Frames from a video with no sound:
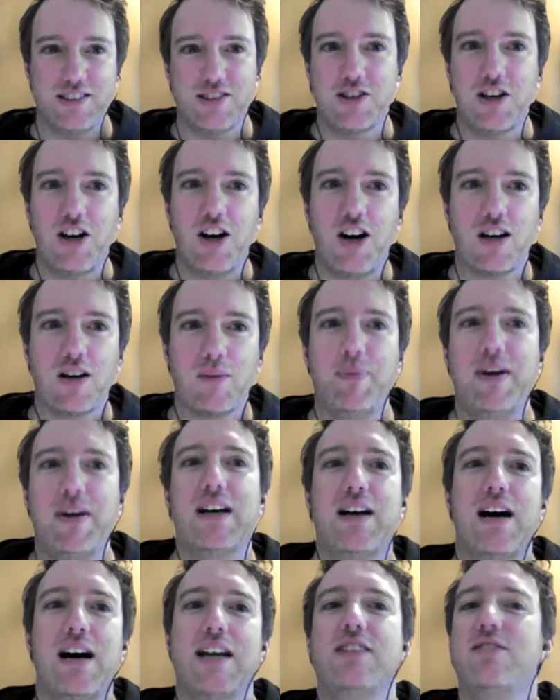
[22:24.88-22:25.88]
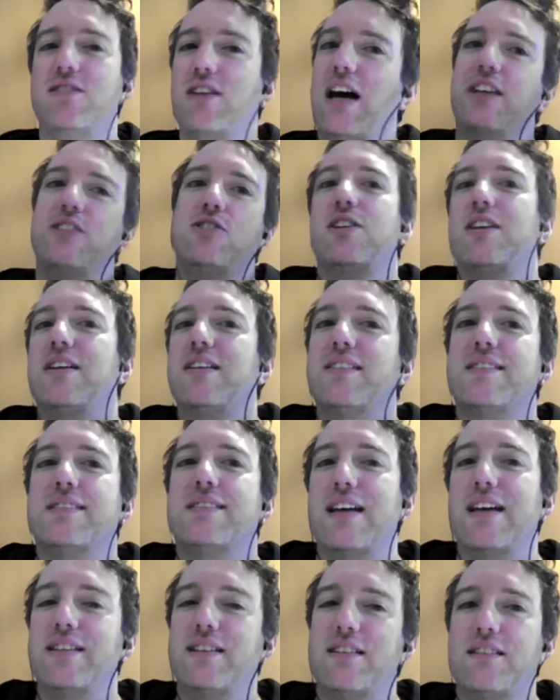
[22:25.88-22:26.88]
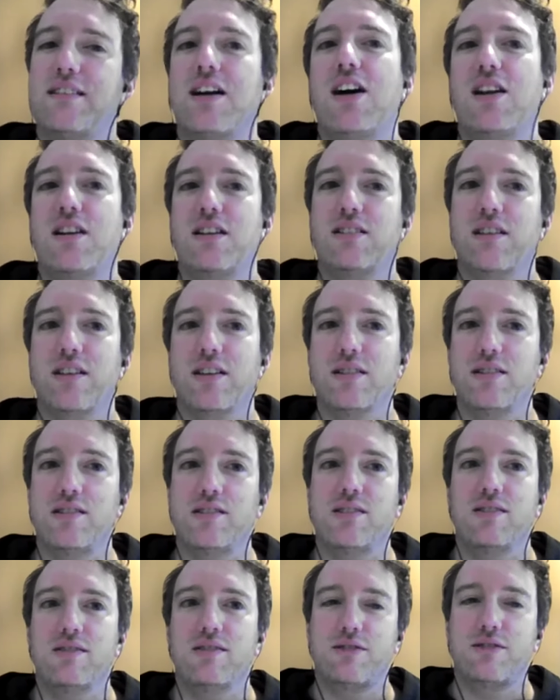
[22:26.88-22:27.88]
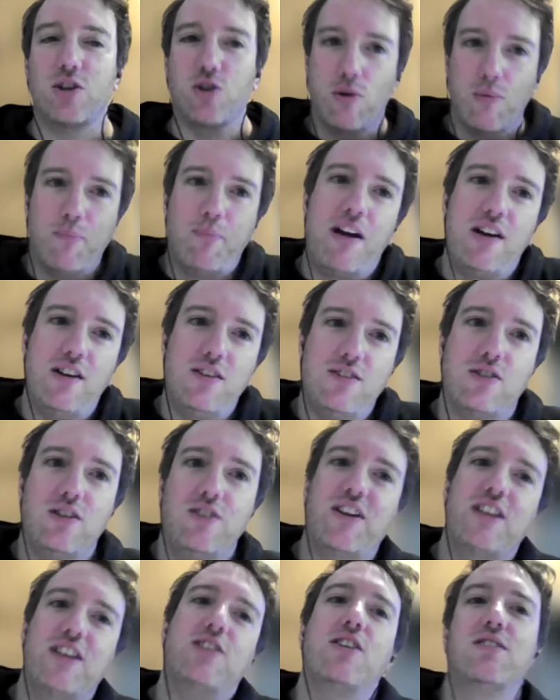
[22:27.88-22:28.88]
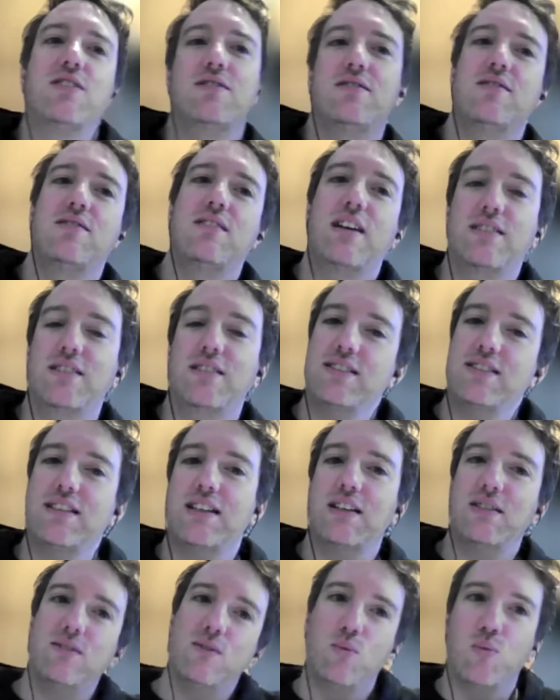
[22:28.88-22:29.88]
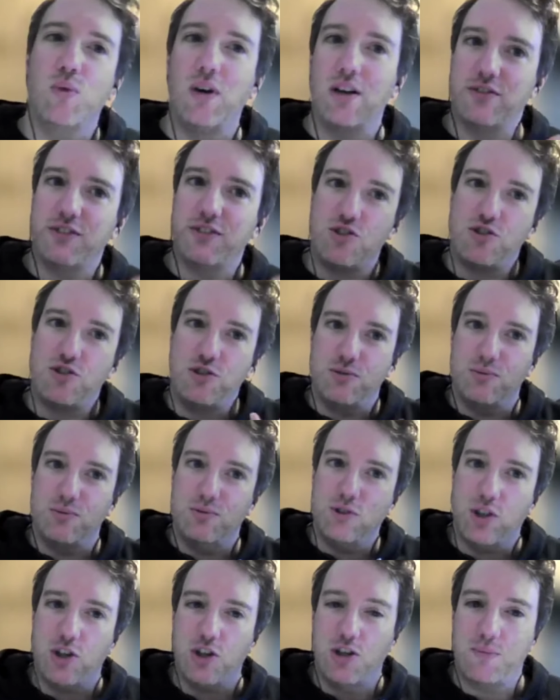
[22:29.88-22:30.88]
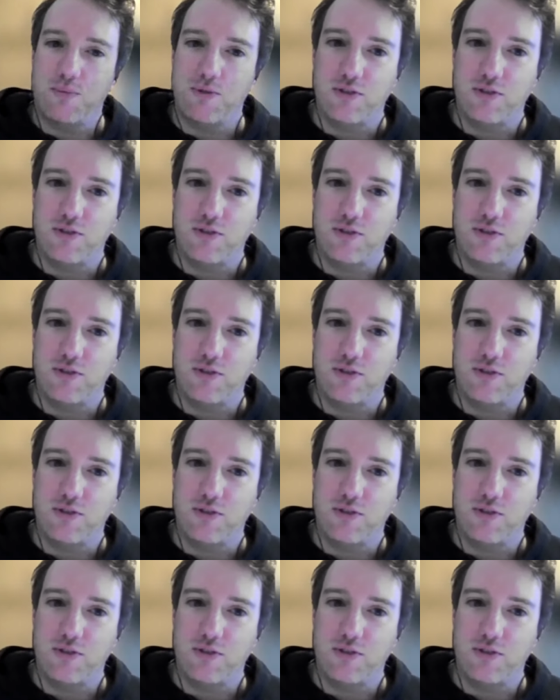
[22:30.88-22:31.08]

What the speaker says: talk, but I don't understand entirely the comparison if I don't understand one of the two terms.